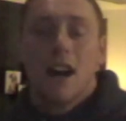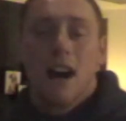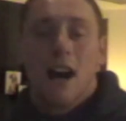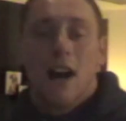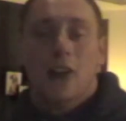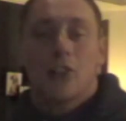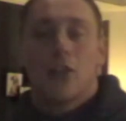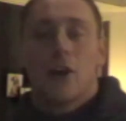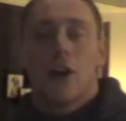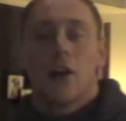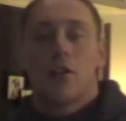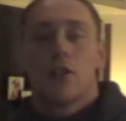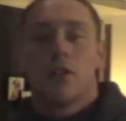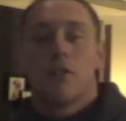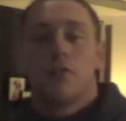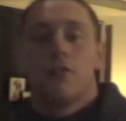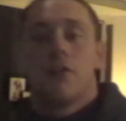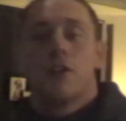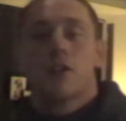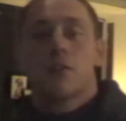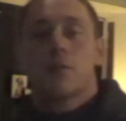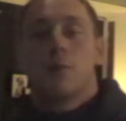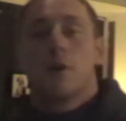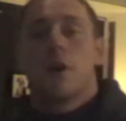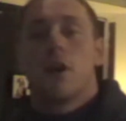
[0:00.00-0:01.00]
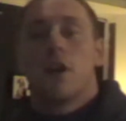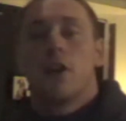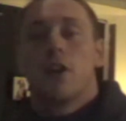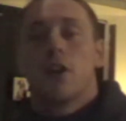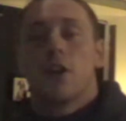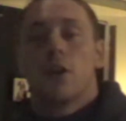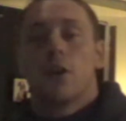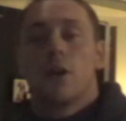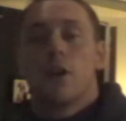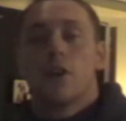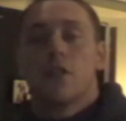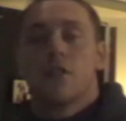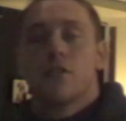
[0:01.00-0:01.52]
I'll tackle the first part of
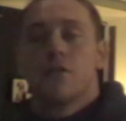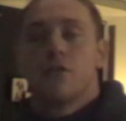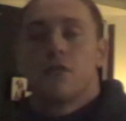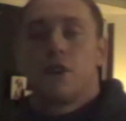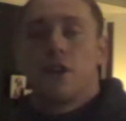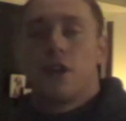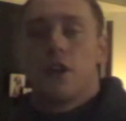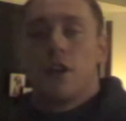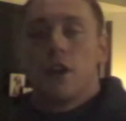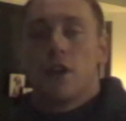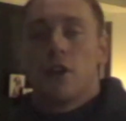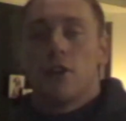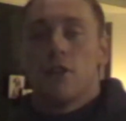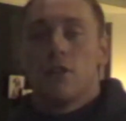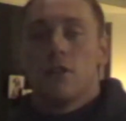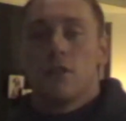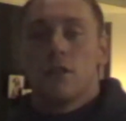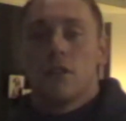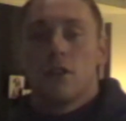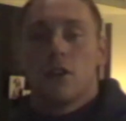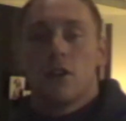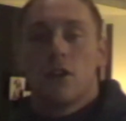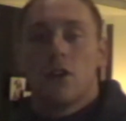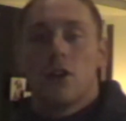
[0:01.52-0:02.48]
your question for you now